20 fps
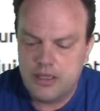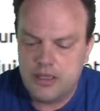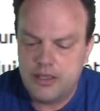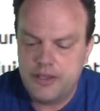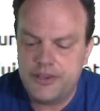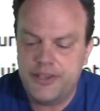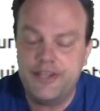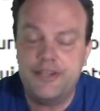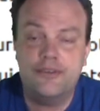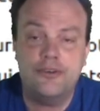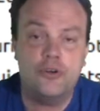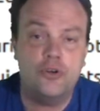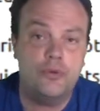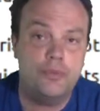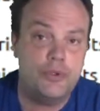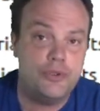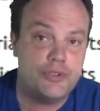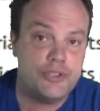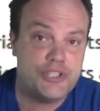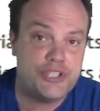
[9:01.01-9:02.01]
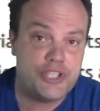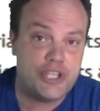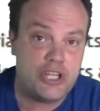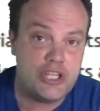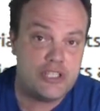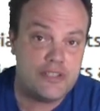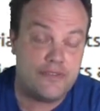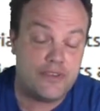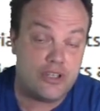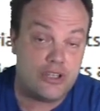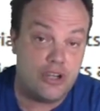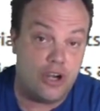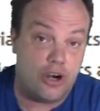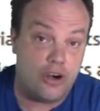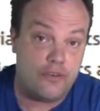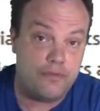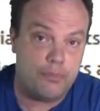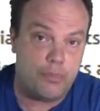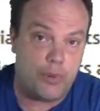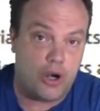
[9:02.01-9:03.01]
They grow about the size of a
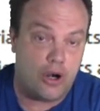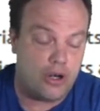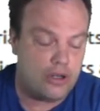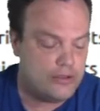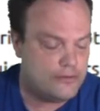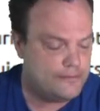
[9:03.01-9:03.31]
golf ball.